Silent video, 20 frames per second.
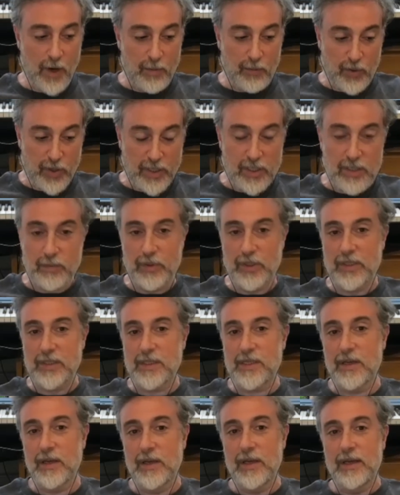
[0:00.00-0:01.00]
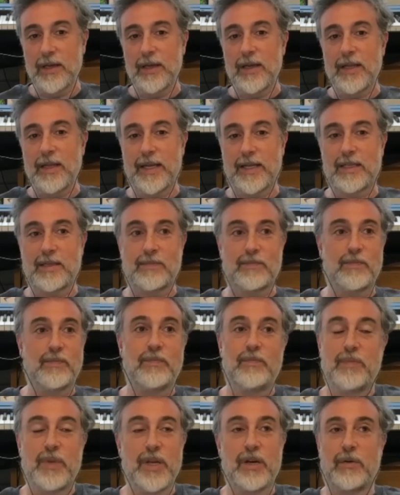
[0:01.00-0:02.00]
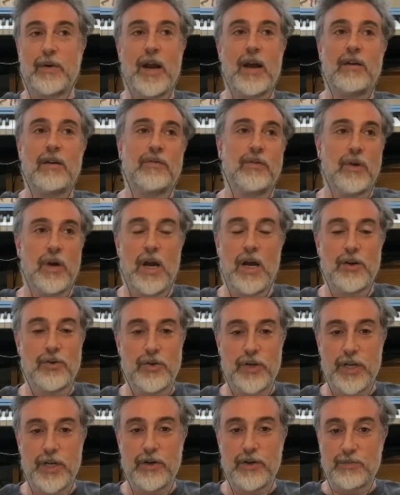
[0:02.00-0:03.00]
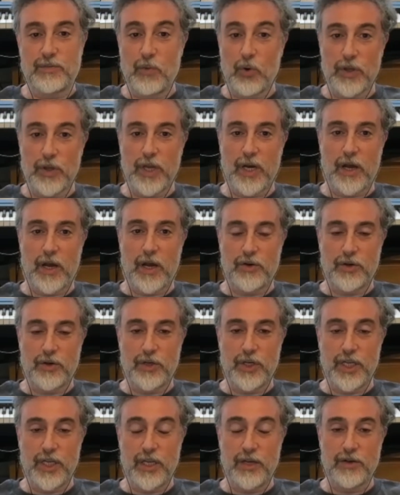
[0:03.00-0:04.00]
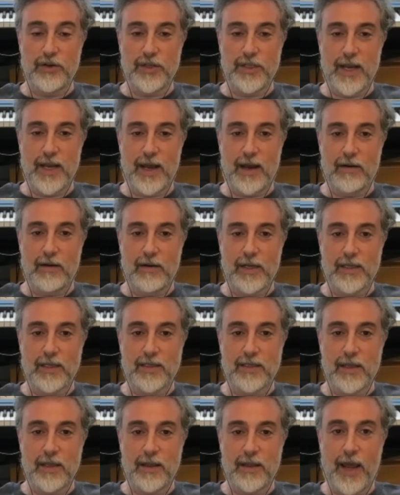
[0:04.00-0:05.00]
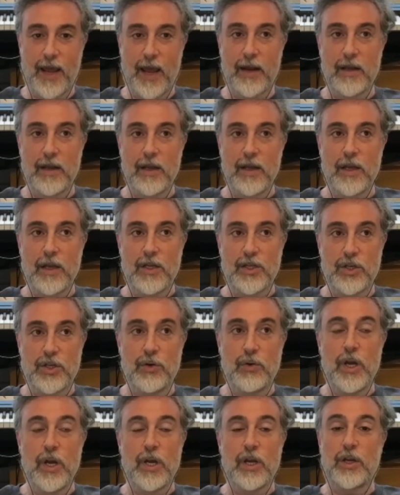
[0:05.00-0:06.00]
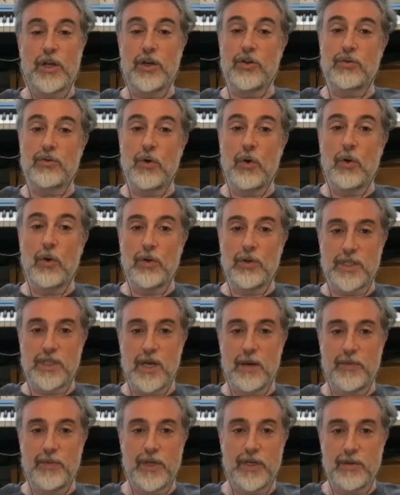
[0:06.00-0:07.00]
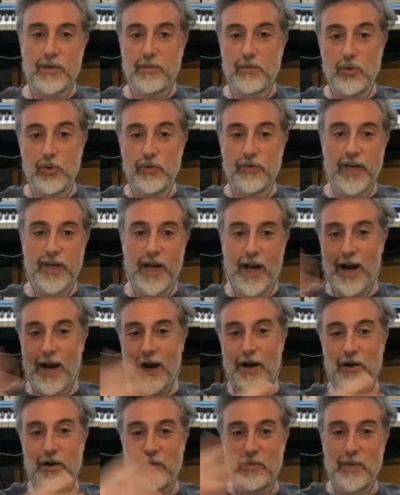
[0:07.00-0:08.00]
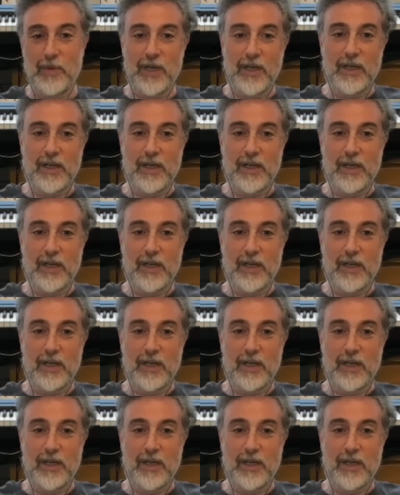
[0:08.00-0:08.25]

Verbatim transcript: principles that's been around for hundred years, more than hundred years now, is that to control something, to move an arm,